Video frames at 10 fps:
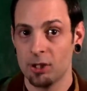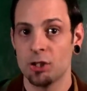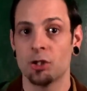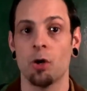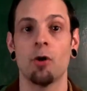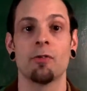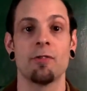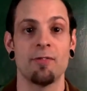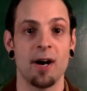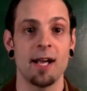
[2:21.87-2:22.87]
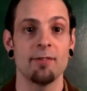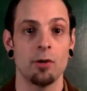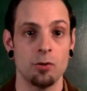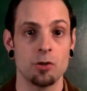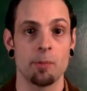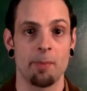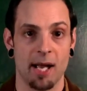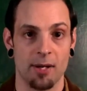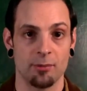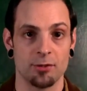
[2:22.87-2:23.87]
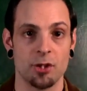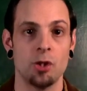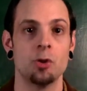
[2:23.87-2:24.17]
to over 500 pounds,